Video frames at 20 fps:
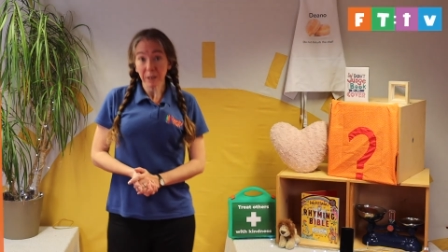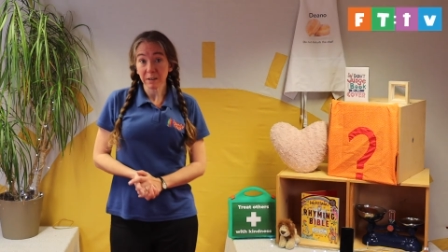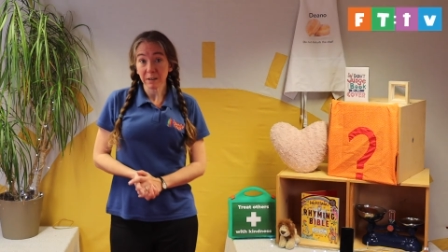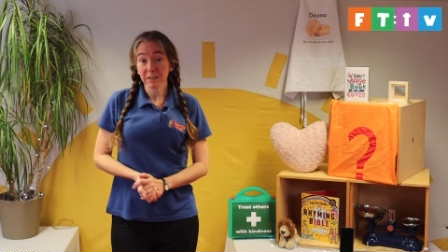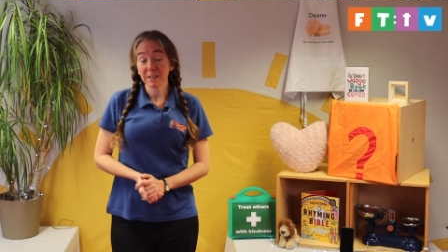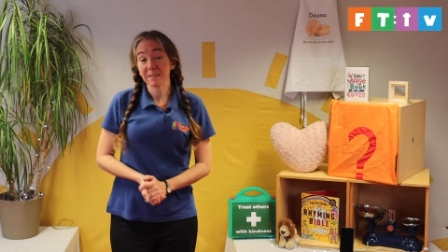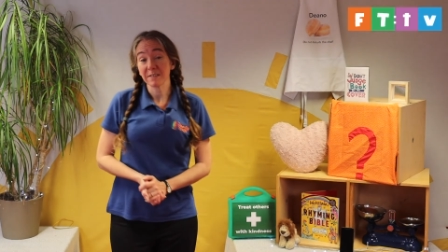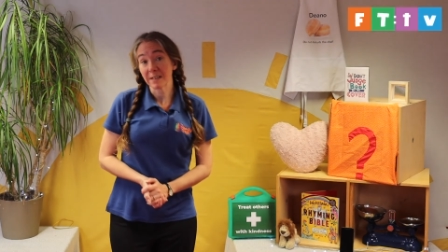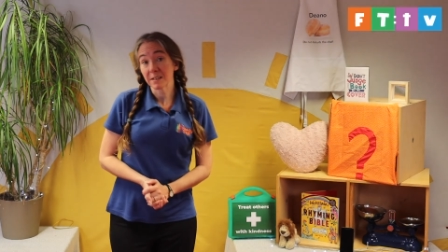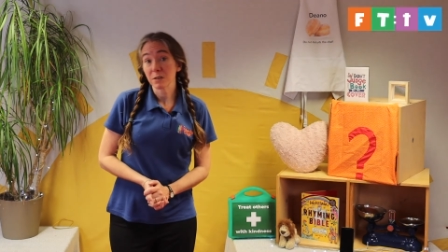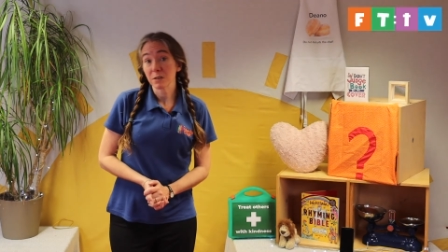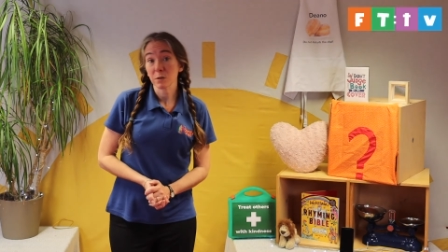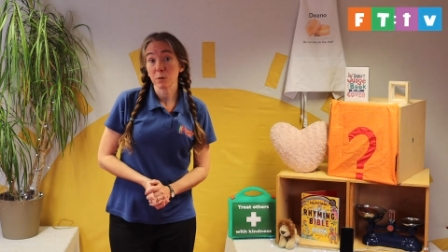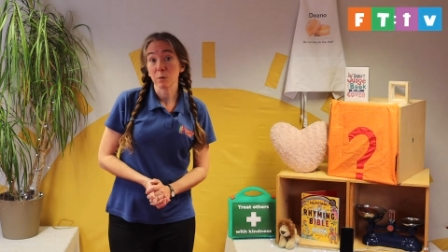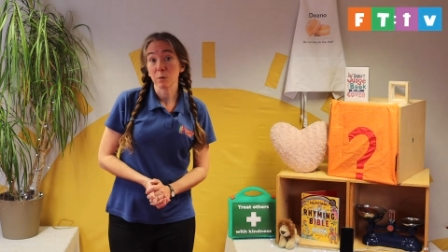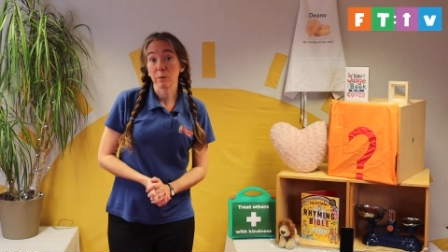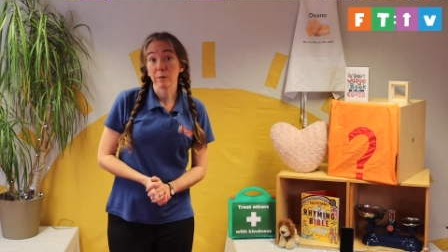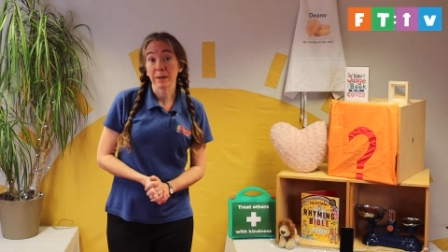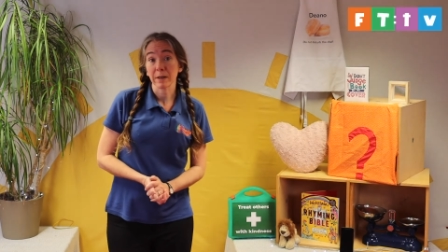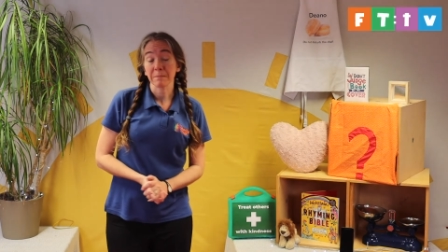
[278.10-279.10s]
heard in that
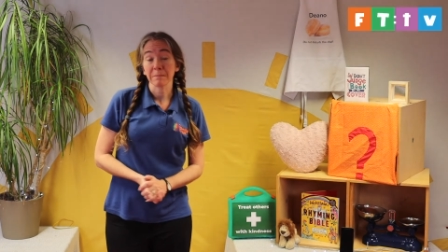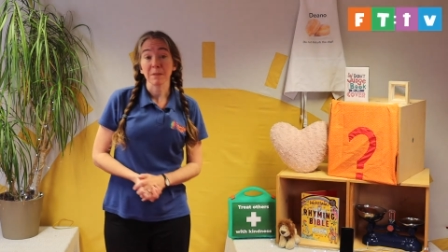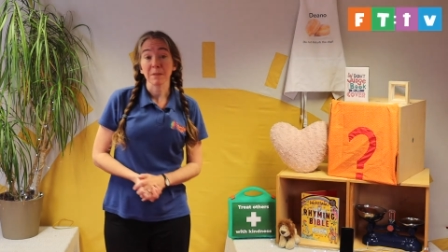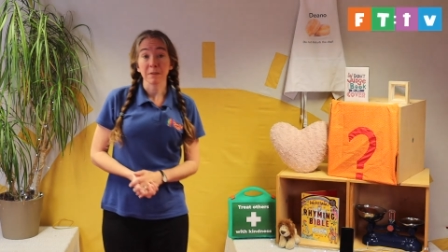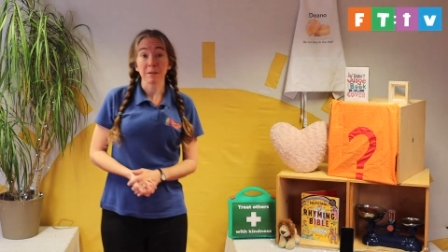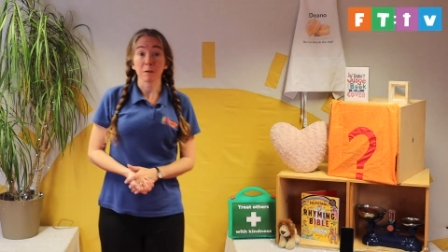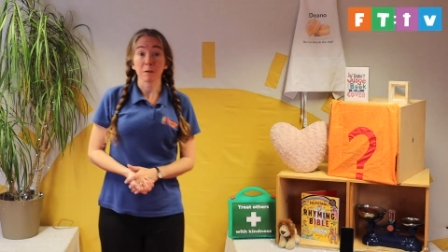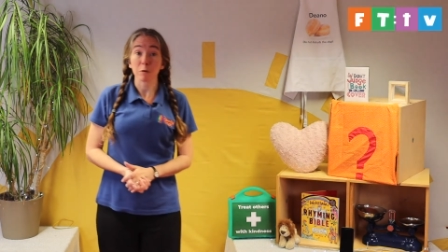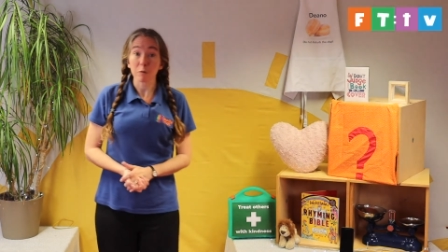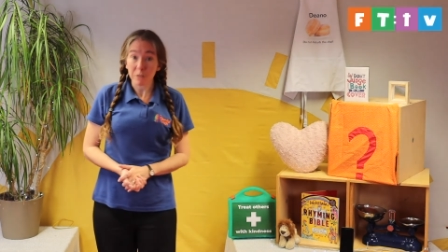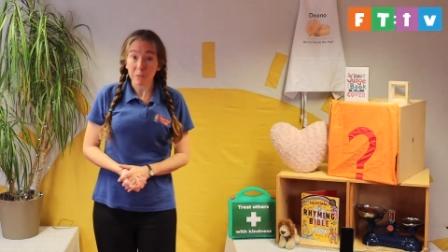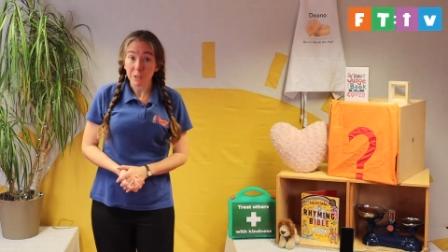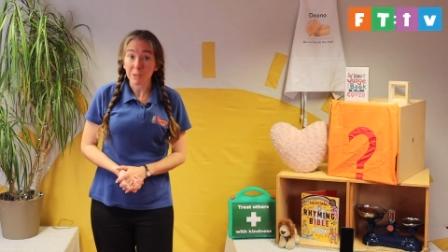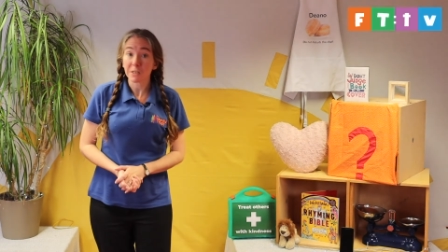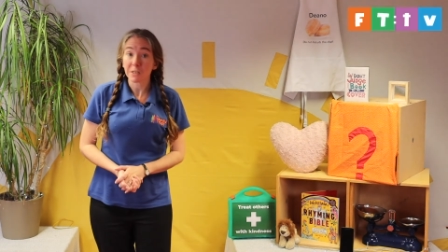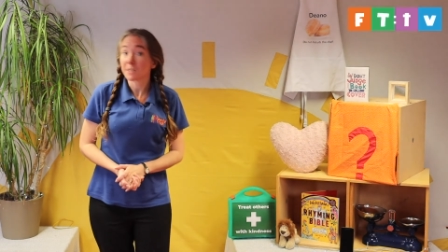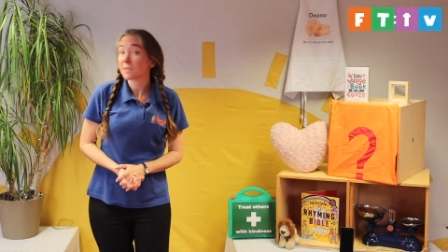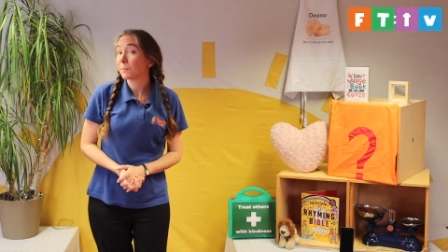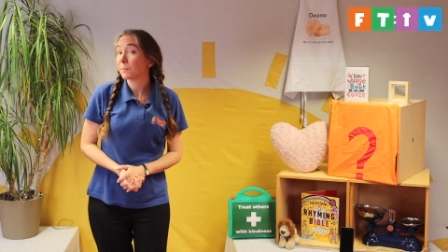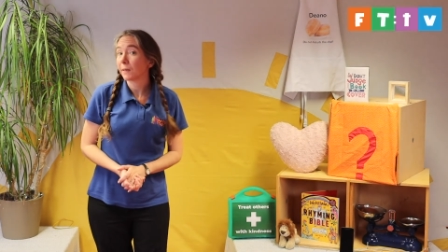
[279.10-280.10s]
story that
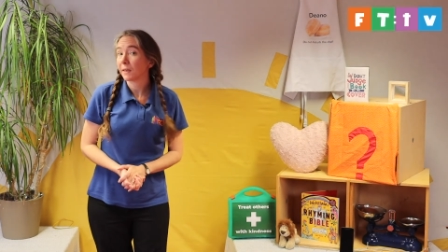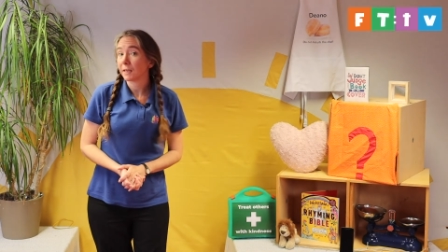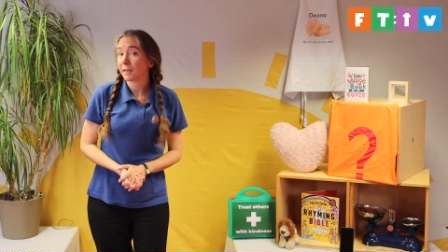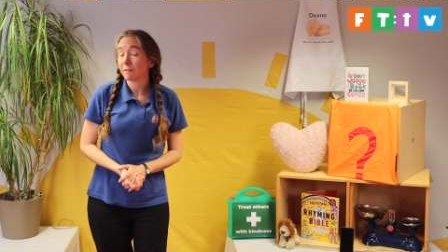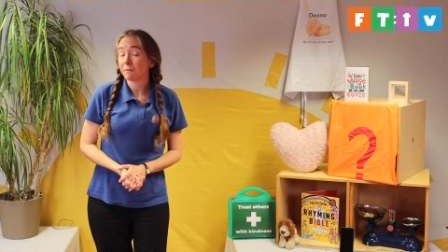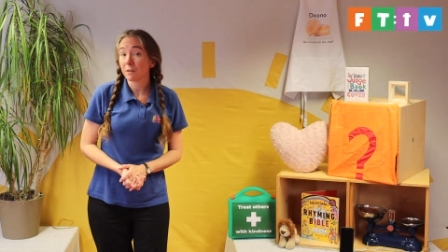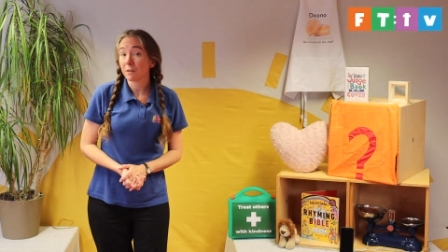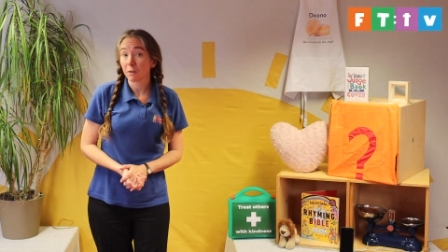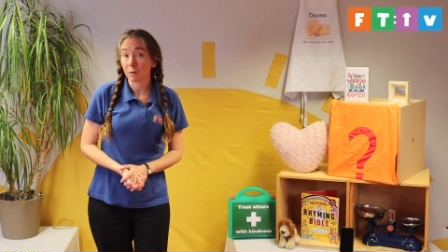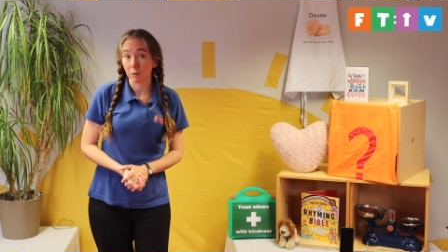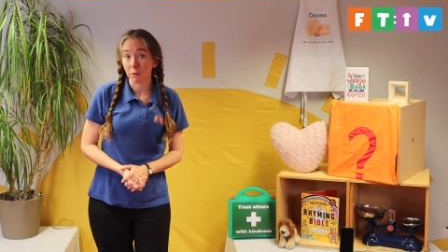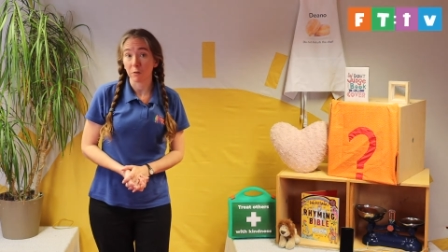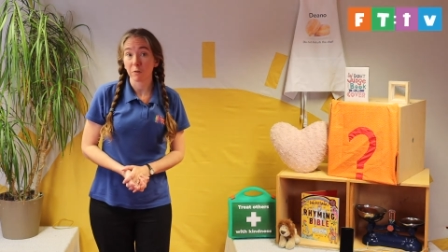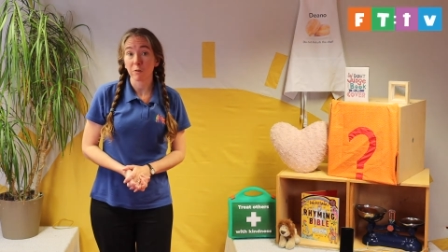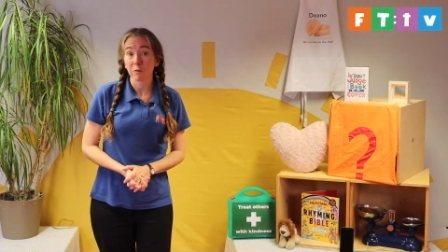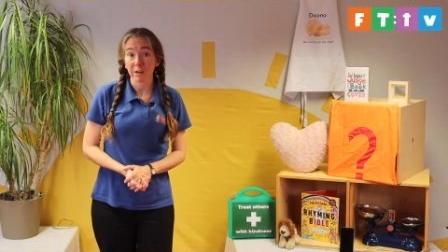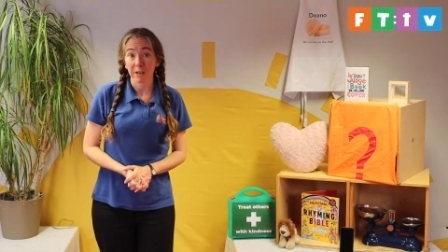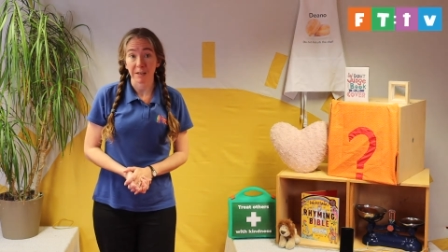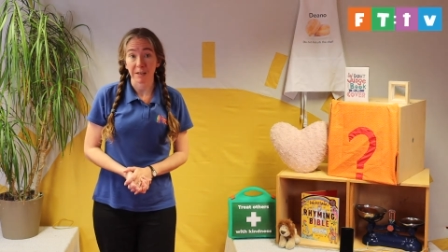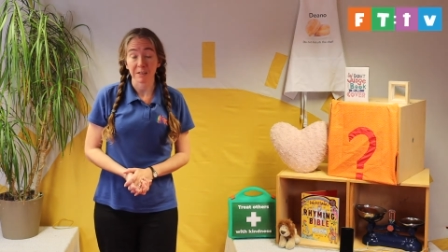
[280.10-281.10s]
Christians believe that God
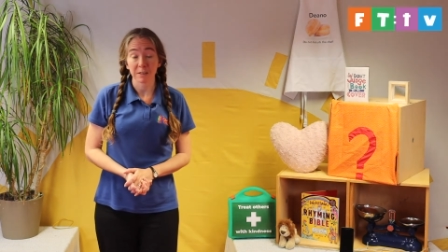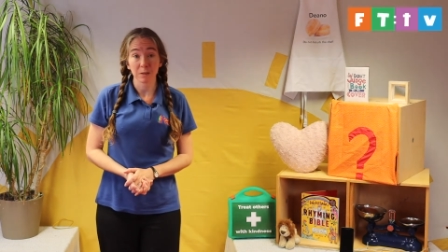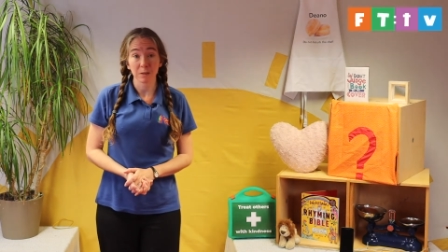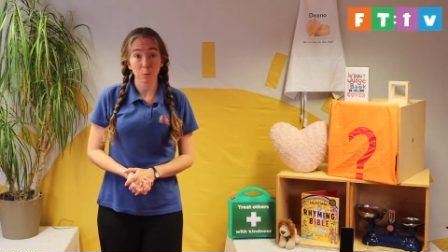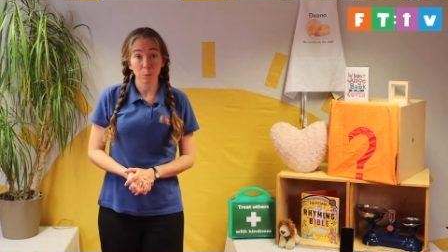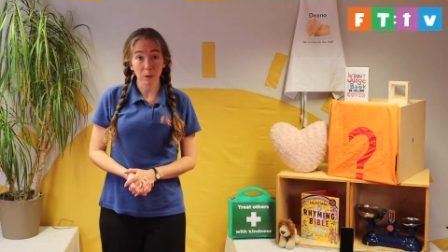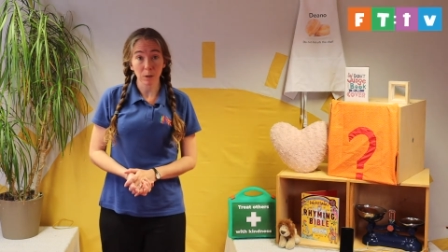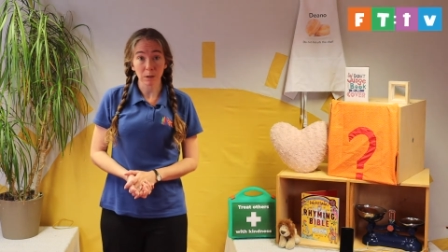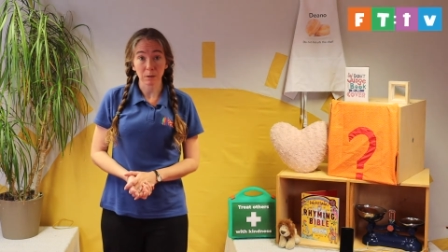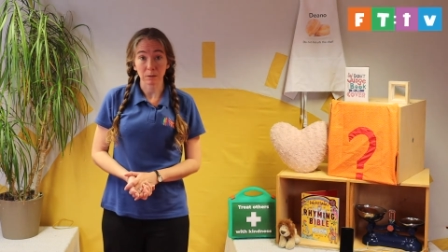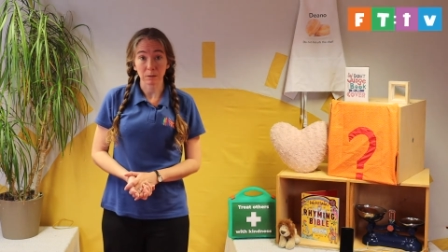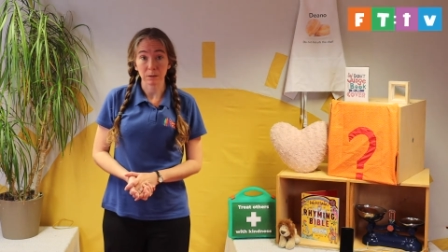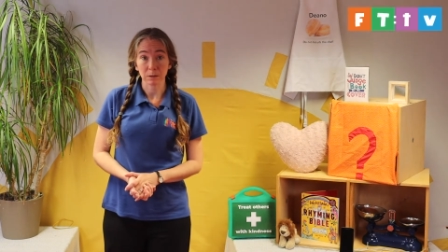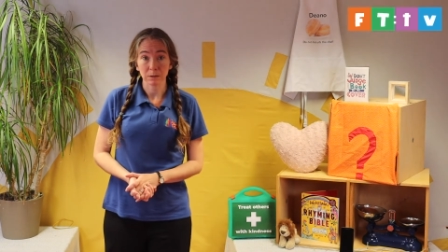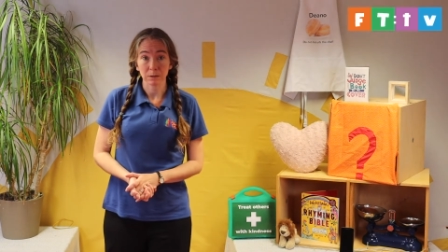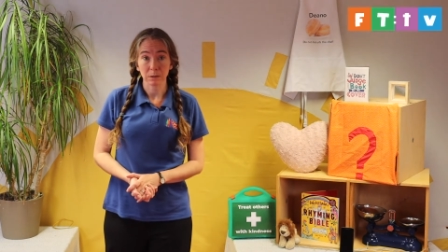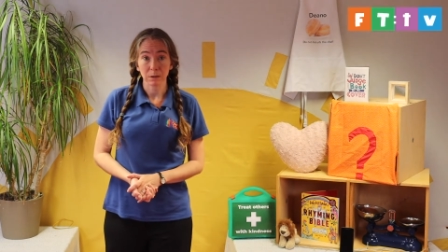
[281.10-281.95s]
created the world.